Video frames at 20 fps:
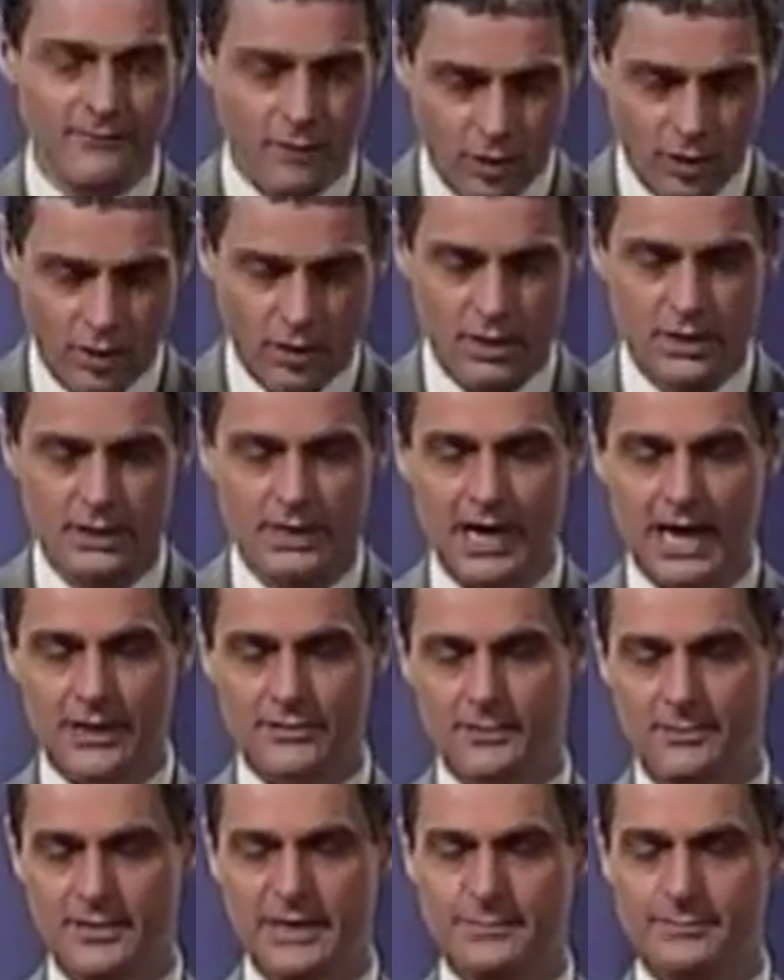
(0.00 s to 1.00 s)
for
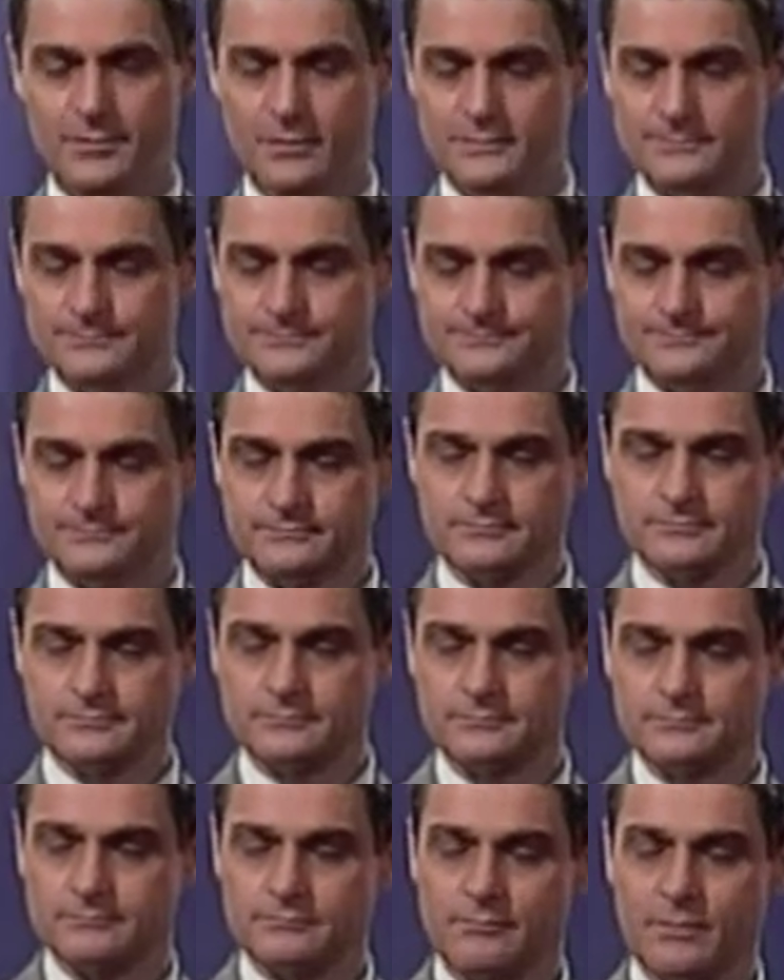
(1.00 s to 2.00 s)
other people.
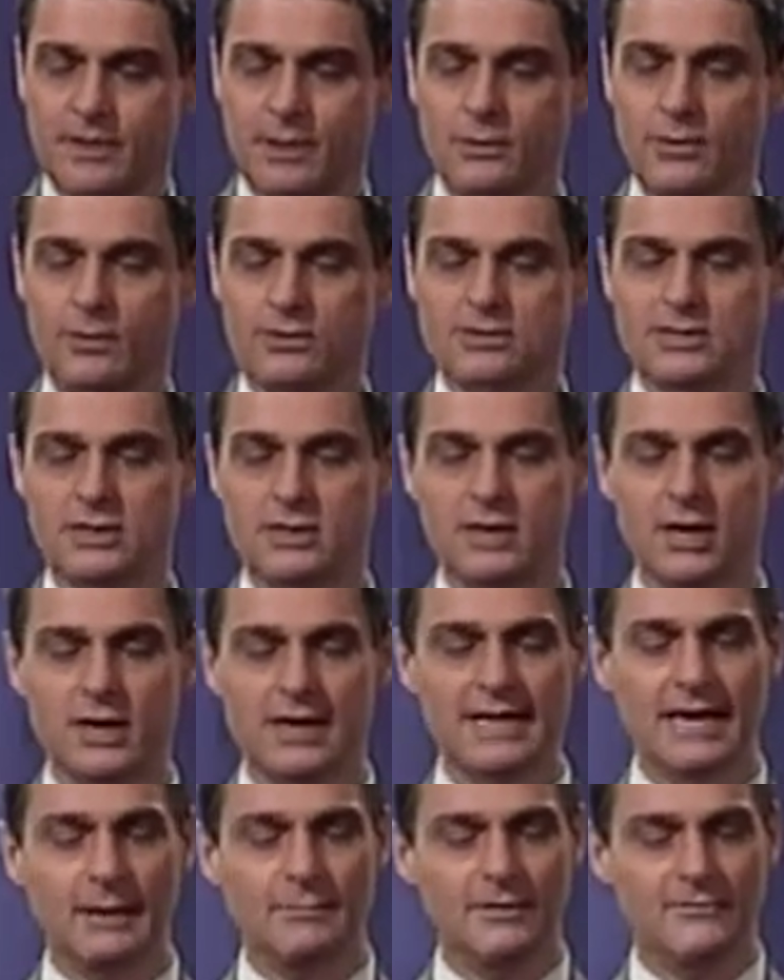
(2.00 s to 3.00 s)
We also
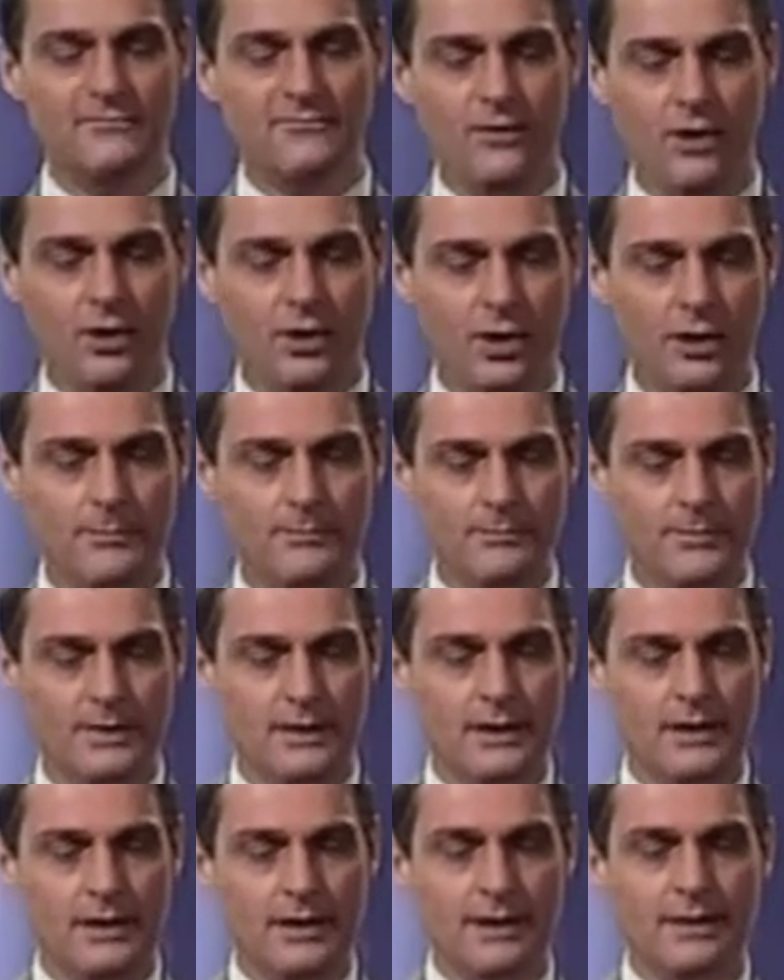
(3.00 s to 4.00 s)
learn, number four,
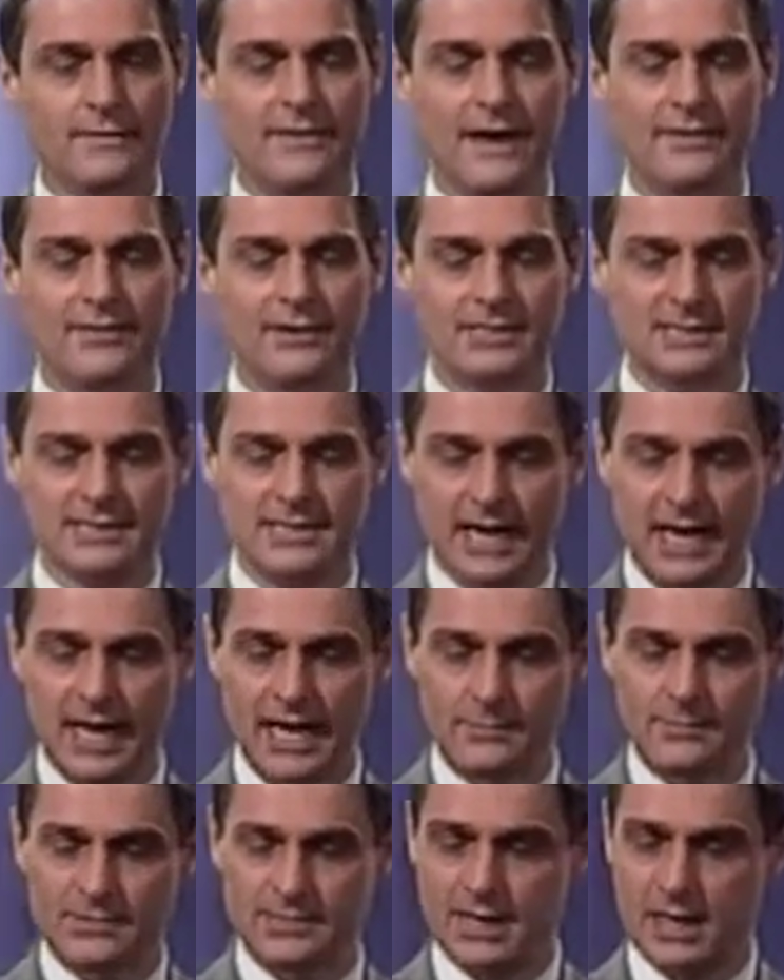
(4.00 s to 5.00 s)
that the
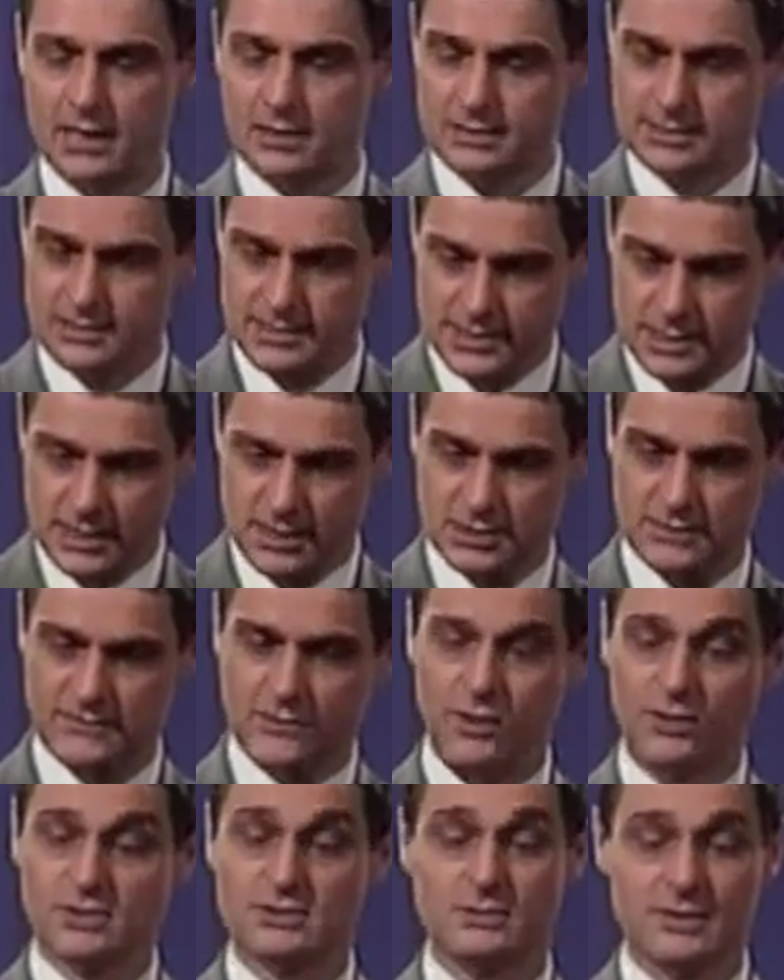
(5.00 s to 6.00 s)
Psalms are concerned,
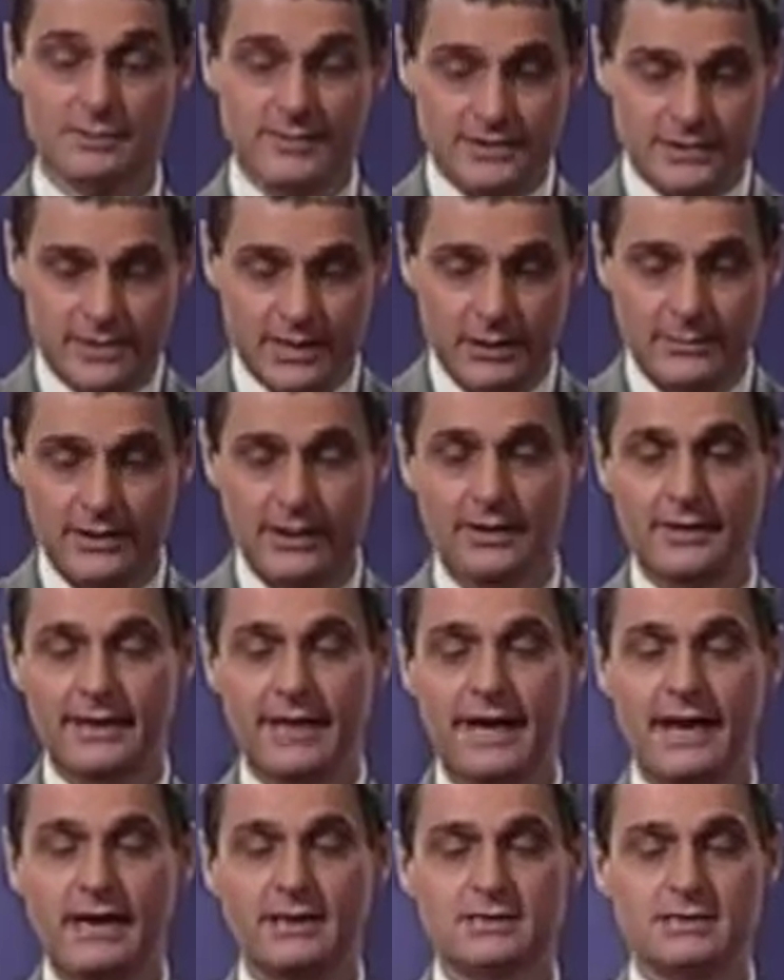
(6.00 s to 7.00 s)
of course, with material
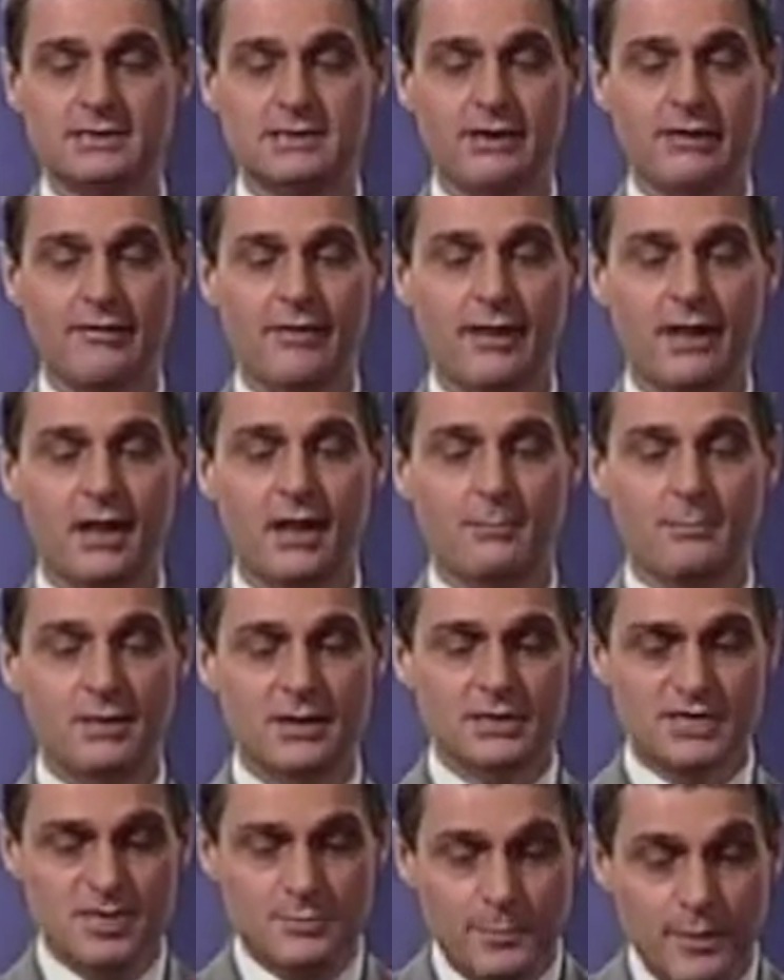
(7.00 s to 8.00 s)
needs,
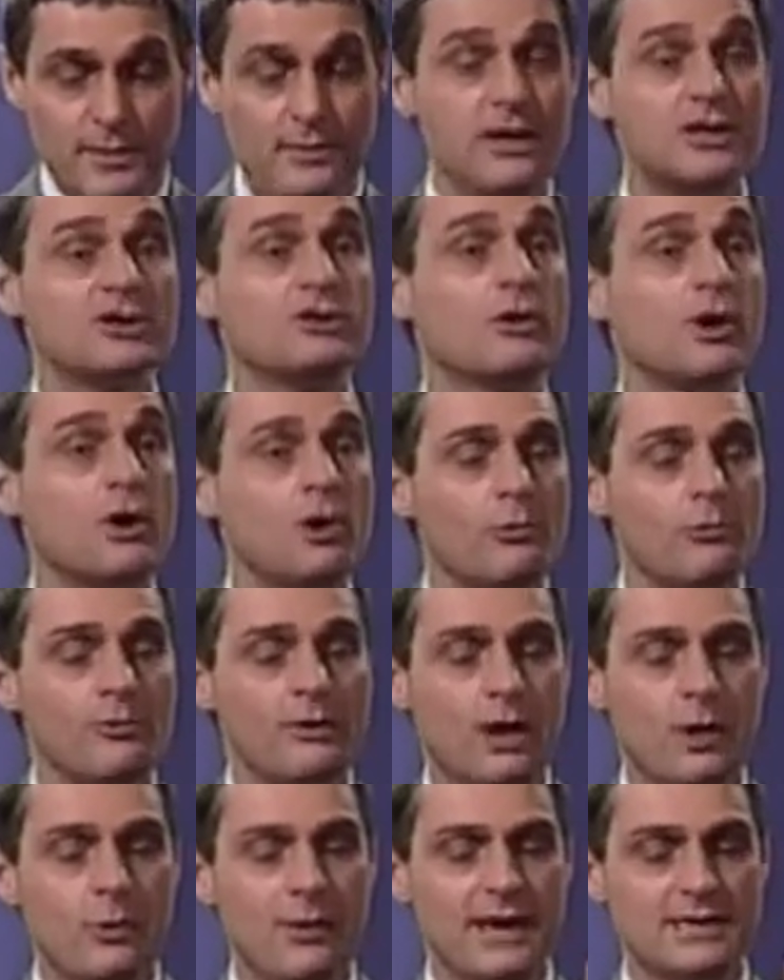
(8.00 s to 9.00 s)
but spiritual
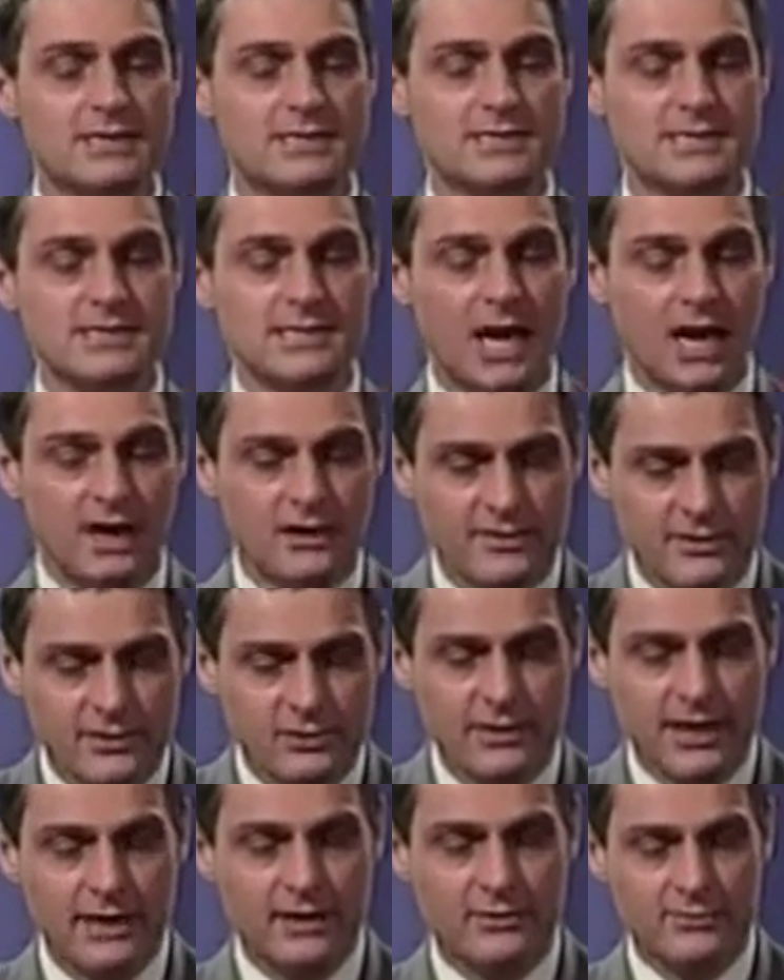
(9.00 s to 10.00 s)
requests are
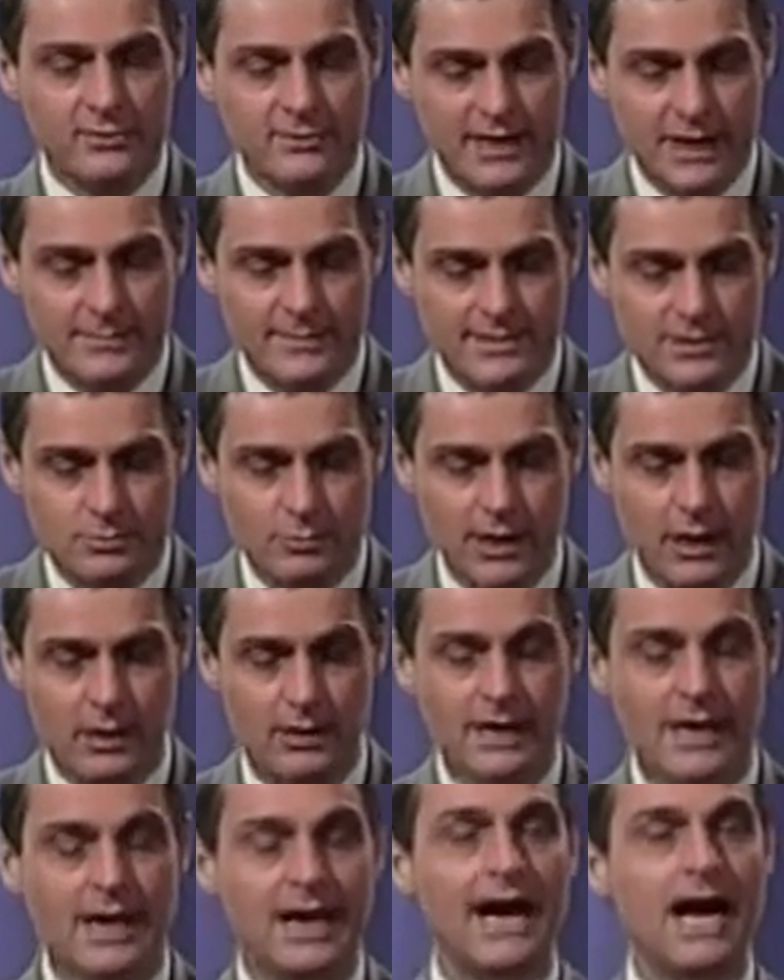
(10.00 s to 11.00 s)
threaded through them as
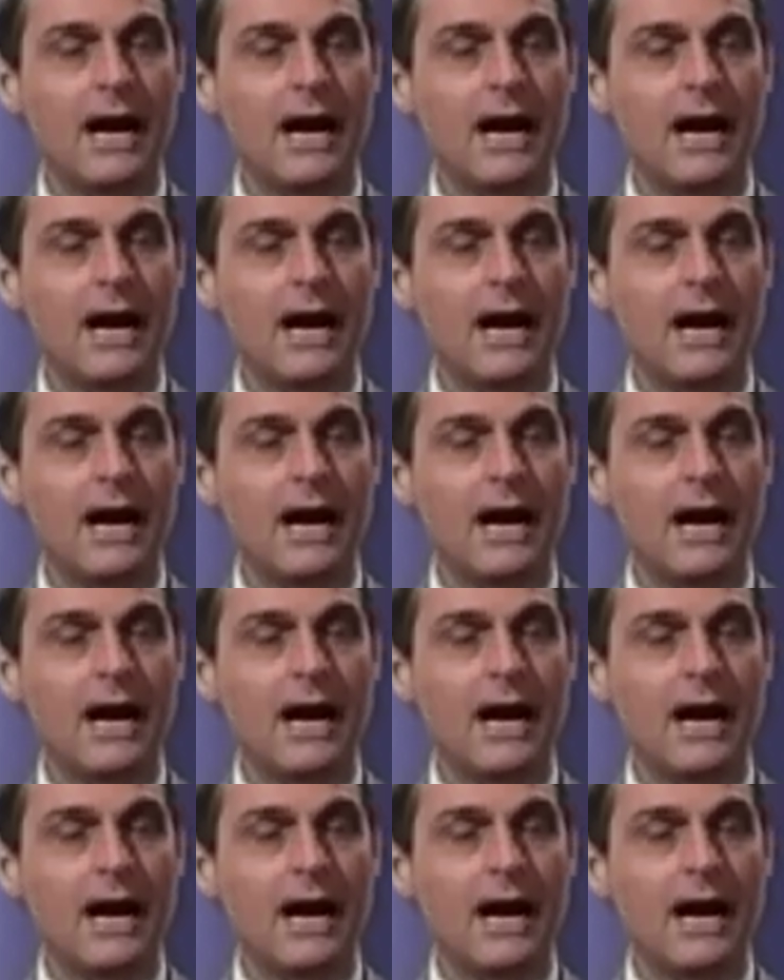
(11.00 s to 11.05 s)
well.